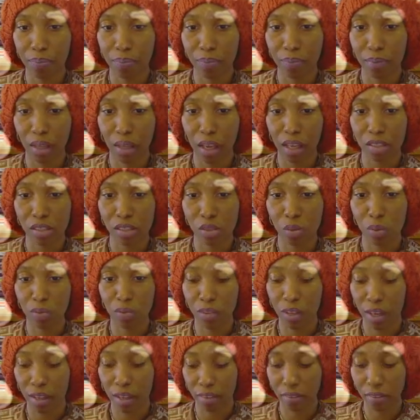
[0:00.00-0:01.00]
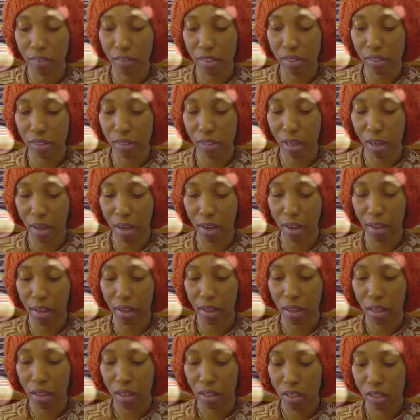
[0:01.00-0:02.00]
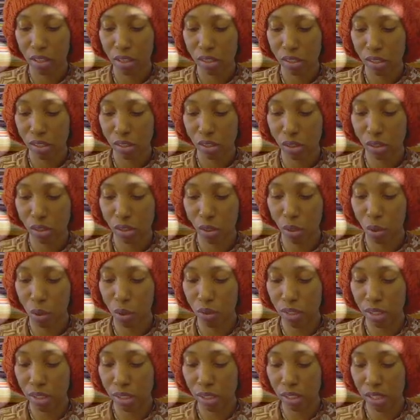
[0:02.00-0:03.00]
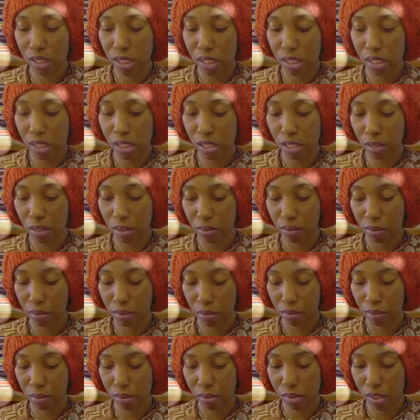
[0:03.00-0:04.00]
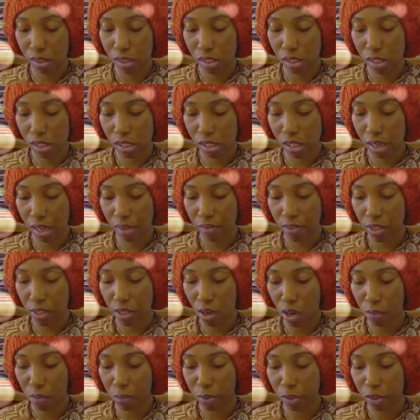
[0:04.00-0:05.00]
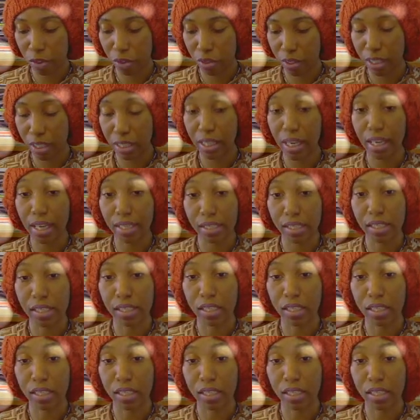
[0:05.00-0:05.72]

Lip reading: yeah, so we've got this guy. So this is. Does this have any armature in it? Yes, it